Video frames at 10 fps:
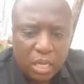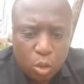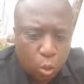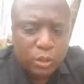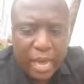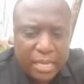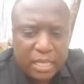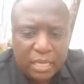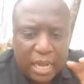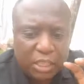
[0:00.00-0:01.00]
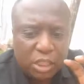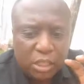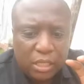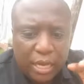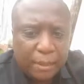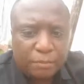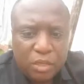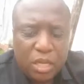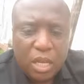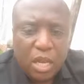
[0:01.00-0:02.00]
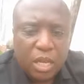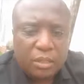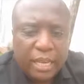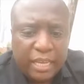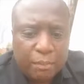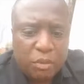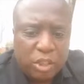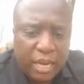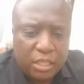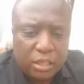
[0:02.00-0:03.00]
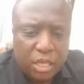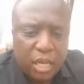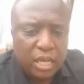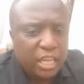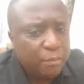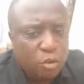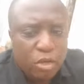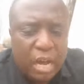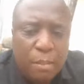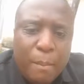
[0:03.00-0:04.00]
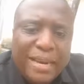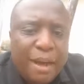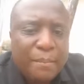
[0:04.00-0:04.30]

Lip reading: Give me your number. My number is simple. It's 0716 111 111. That's Zimbabwe.